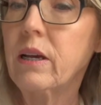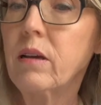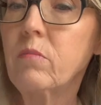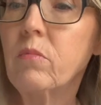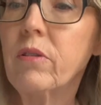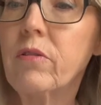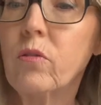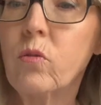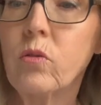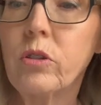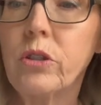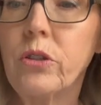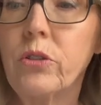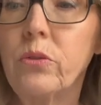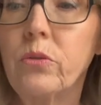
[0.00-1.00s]
before
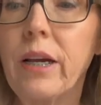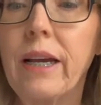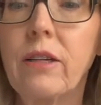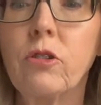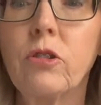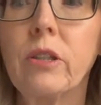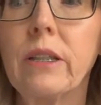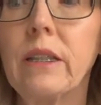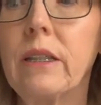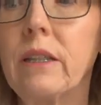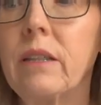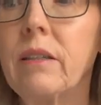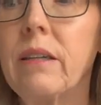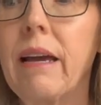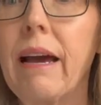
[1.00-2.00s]
you actually
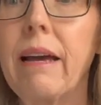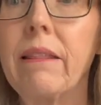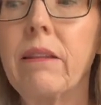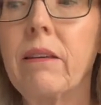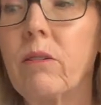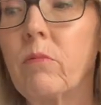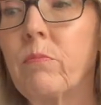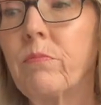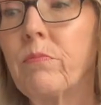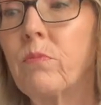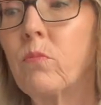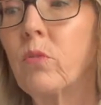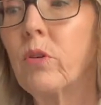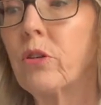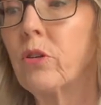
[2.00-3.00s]
dye them
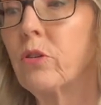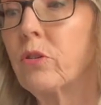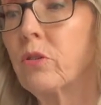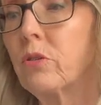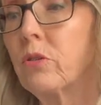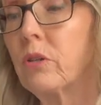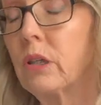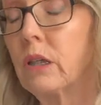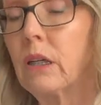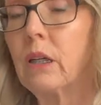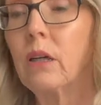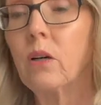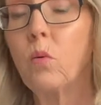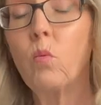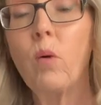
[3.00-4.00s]
with your
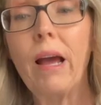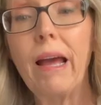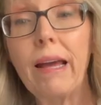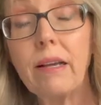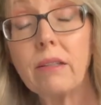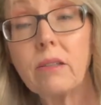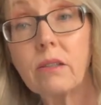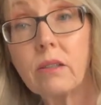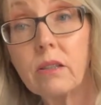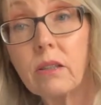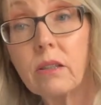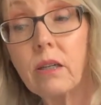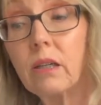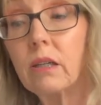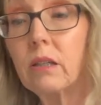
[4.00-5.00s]
wax.
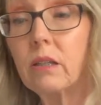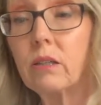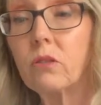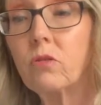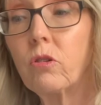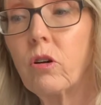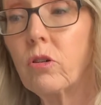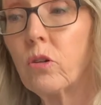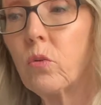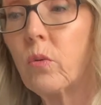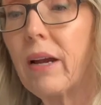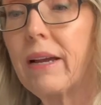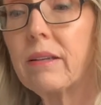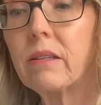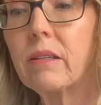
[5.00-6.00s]
Draw your
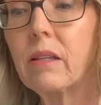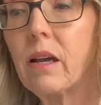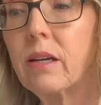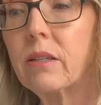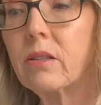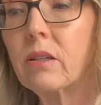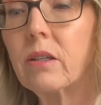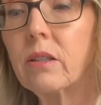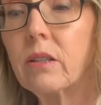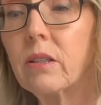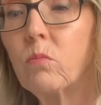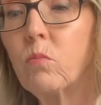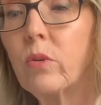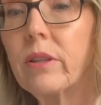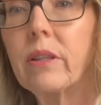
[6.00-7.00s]
wax lines on
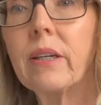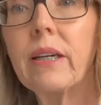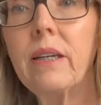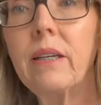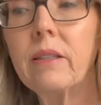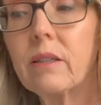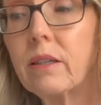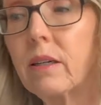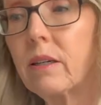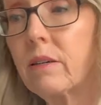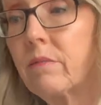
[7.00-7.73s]
them with the Kiska.